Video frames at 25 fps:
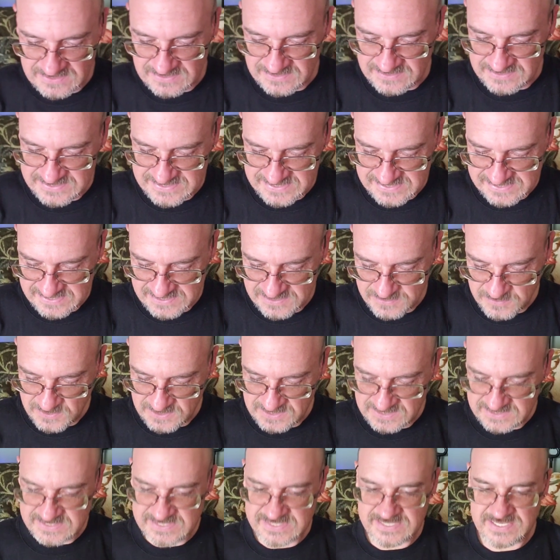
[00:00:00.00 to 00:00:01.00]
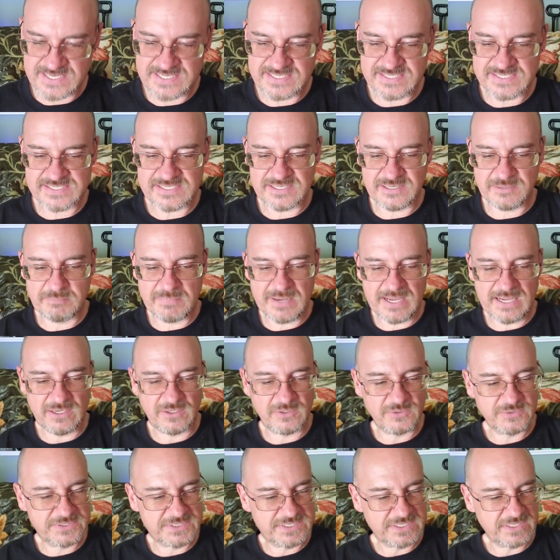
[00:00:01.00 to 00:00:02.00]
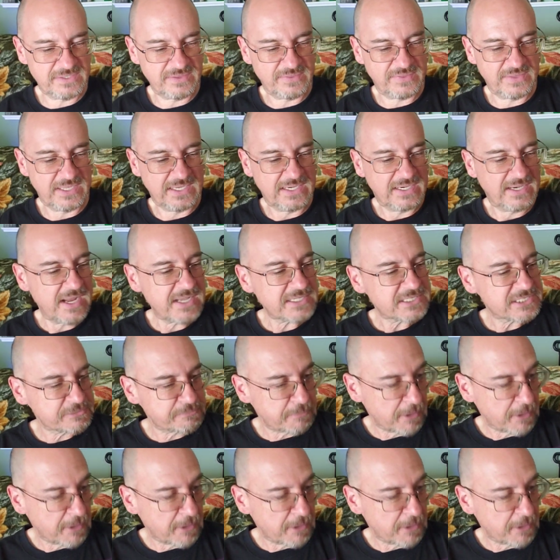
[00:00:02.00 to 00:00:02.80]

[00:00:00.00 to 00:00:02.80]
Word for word: let's see what it says about the nuts